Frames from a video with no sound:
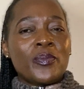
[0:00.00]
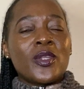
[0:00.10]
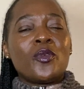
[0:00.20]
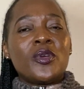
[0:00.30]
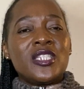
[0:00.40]

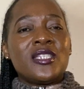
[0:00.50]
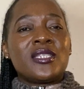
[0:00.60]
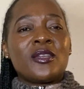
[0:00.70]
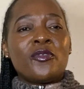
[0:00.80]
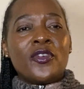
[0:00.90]
which is
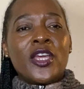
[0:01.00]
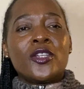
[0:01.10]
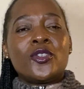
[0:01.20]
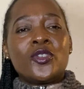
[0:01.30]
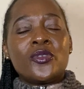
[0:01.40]

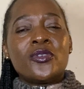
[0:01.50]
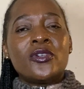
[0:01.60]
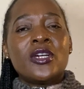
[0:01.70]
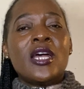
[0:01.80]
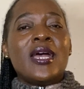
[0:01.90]
referred to
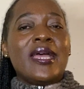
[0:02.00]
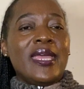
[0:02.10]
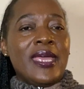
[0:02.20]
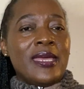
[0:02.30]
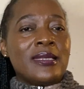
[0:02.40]

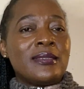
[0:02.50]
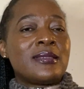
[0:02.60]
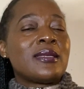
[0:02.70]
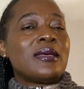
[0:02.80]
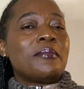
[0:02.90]
as
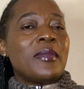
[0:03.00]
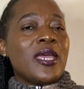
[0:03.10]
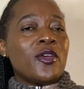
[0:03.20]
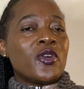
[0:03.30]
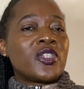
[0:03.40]

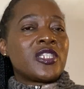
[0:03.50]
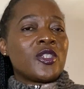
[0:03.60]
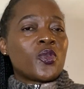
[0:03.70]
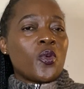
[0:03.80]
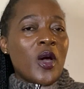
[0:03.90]

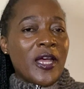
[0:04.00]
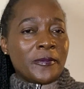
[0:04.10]
meiosis 1,